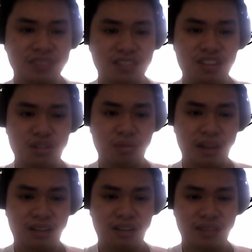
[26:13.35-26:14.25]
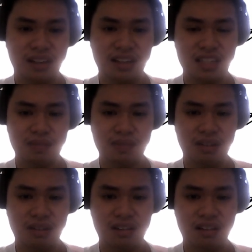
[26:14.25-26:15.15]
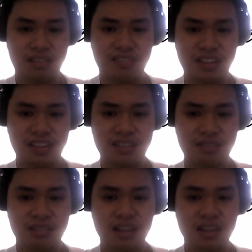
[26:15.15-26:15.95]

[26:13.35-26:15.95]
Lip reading: Virtual router redundancy protocol v2.